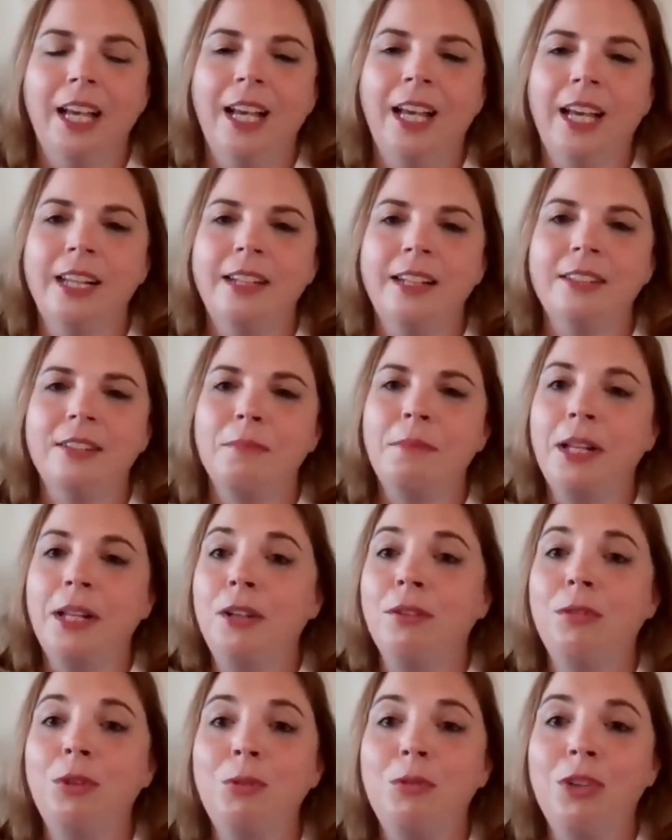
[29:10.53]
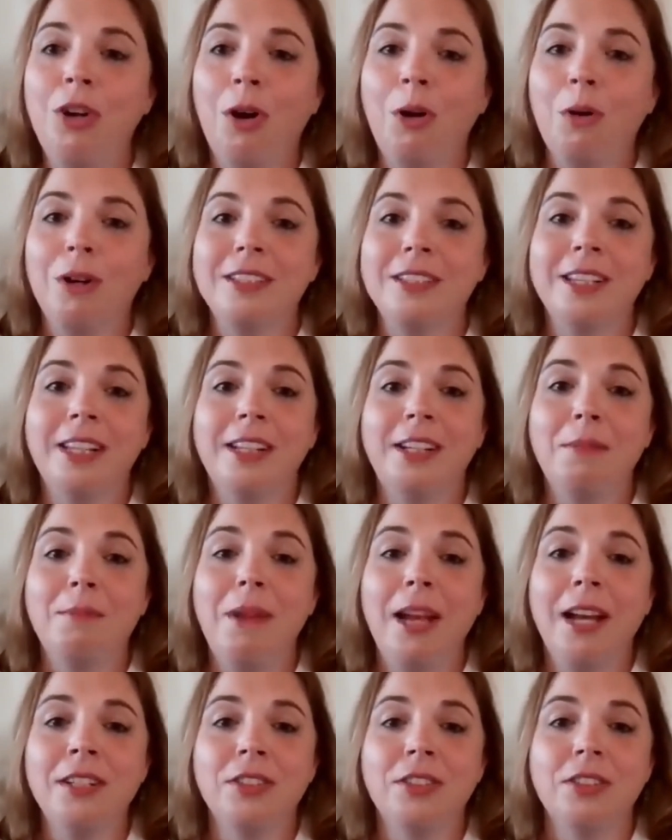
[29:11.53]
And many of you know ascended
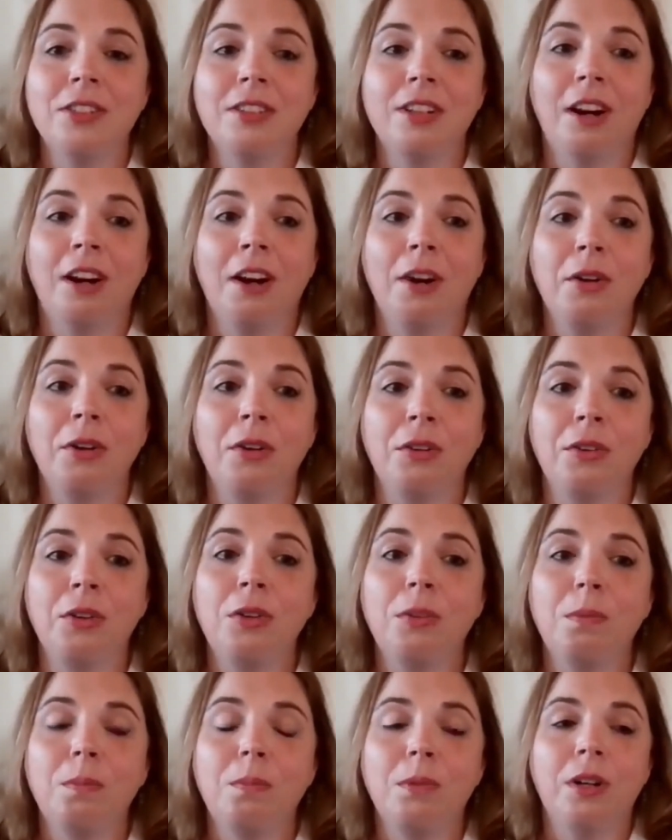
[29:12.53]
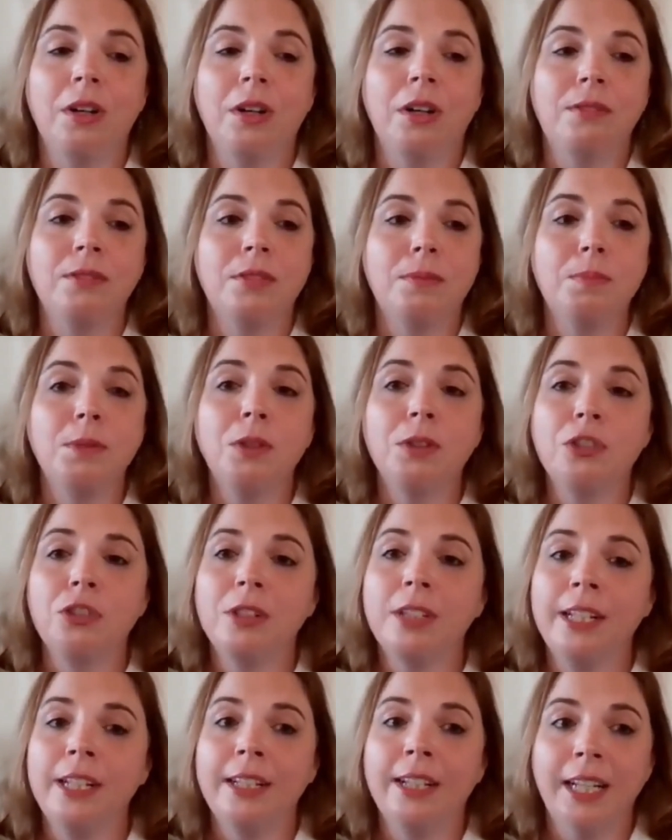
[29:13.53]
masters are a group of
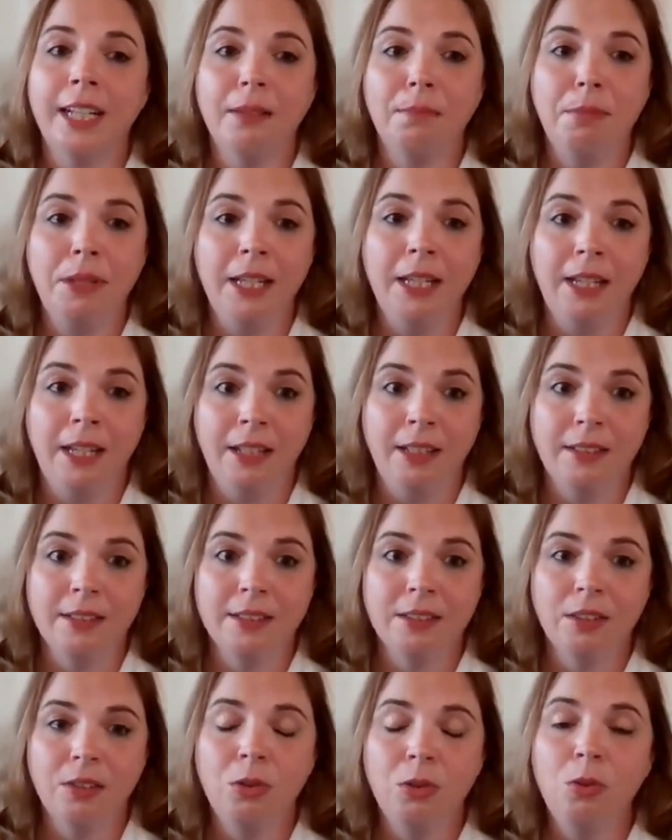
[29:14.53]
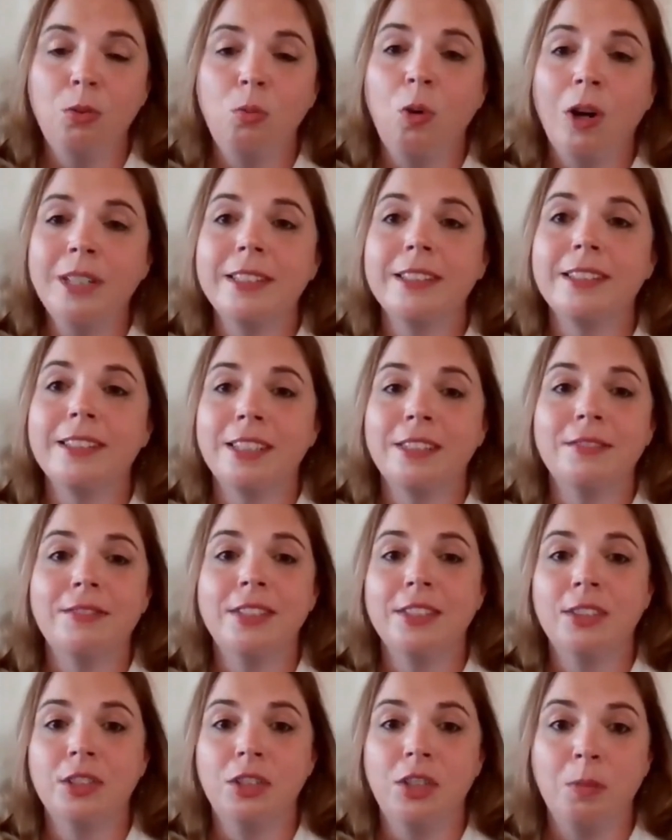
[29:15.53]
spiritually enlightened beings who once lived
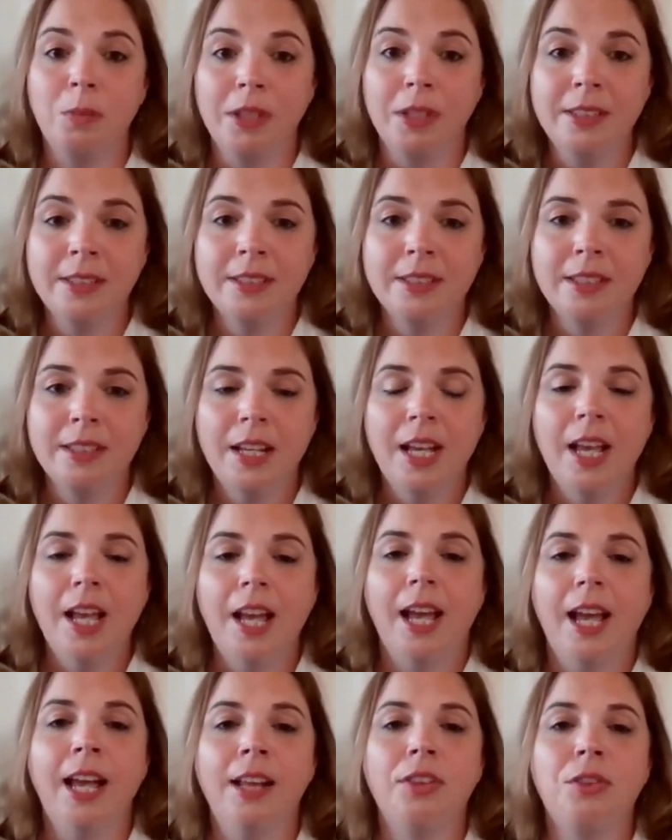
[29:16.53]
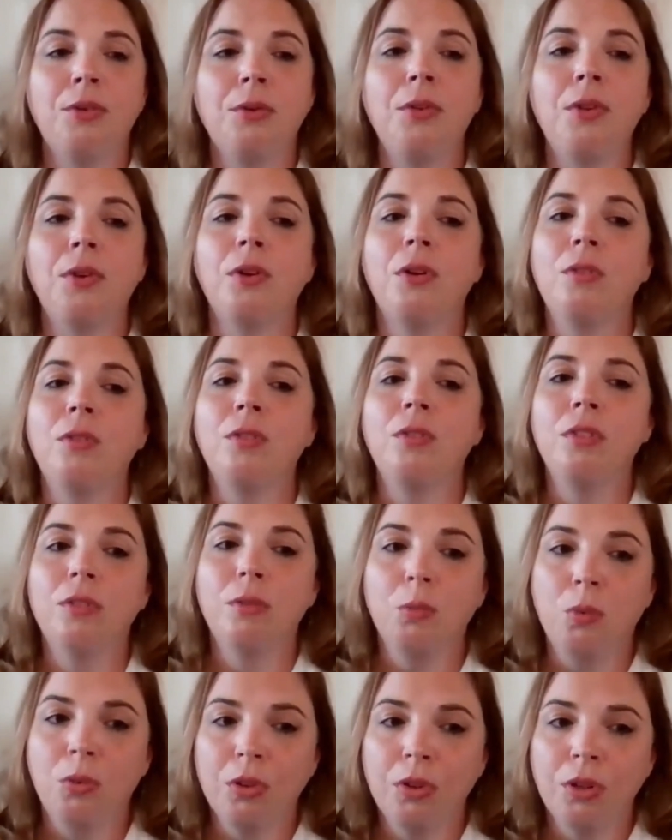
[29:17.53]
as humans, and through their own
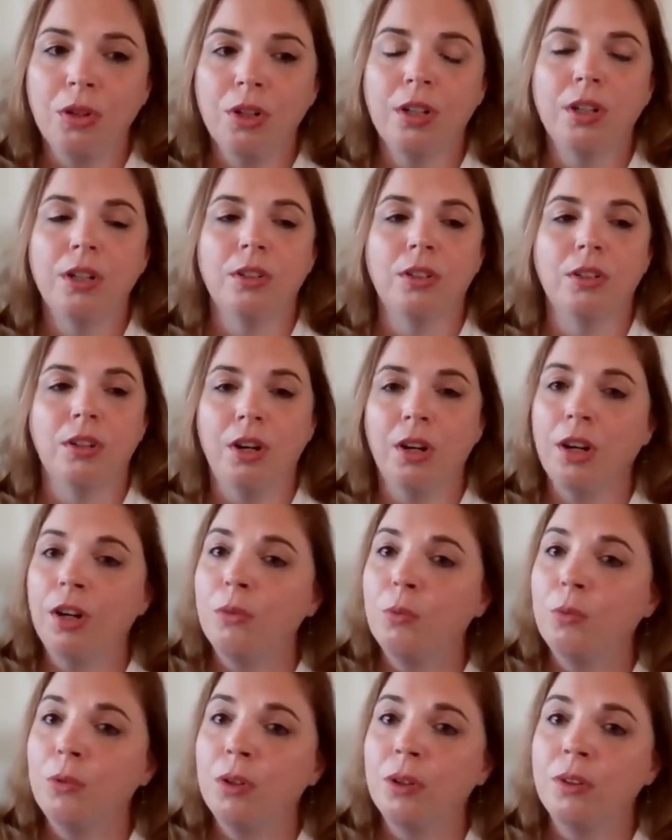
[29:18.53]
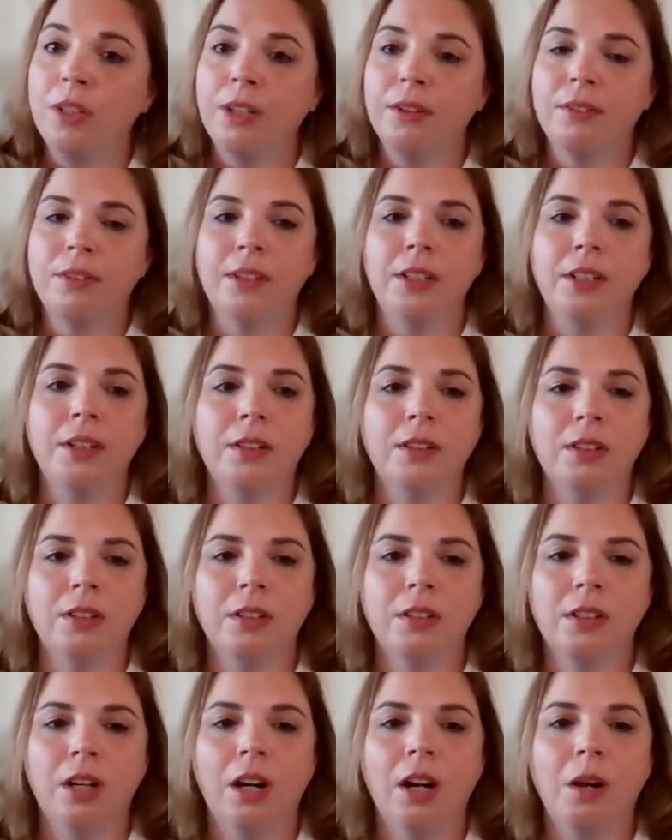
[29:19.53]
work, their hard work, they cleared
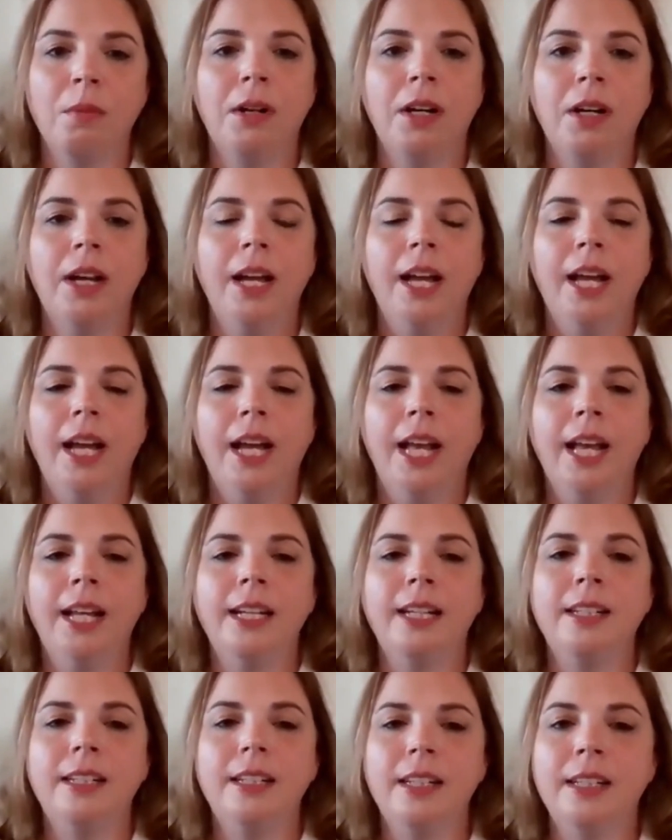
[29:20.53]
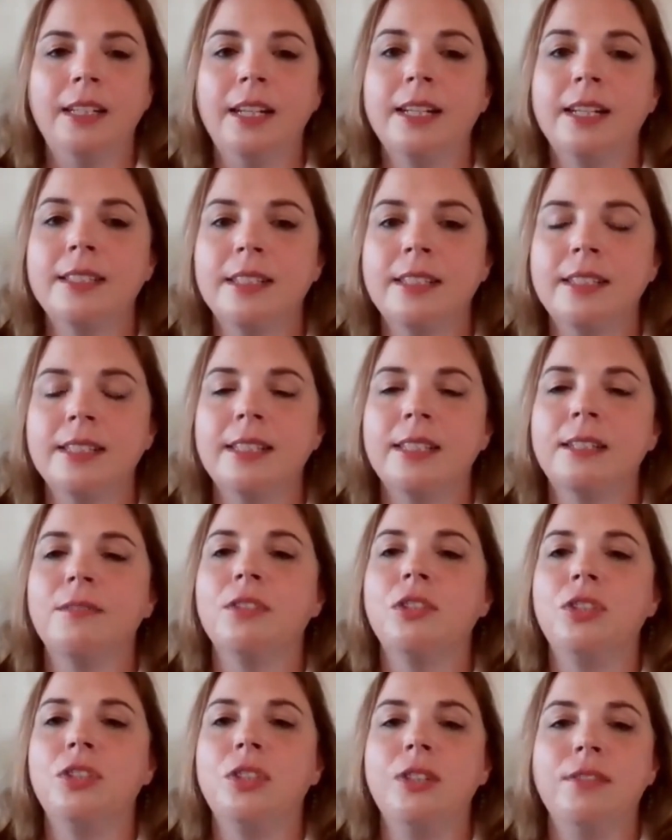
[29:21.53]
their karma, and in essence, they've
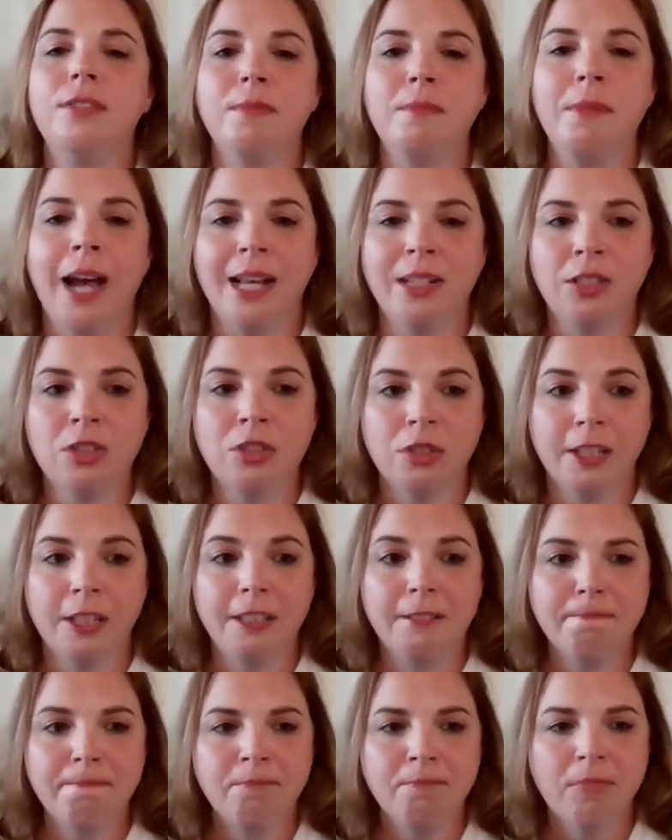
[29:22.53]
achieved mastery.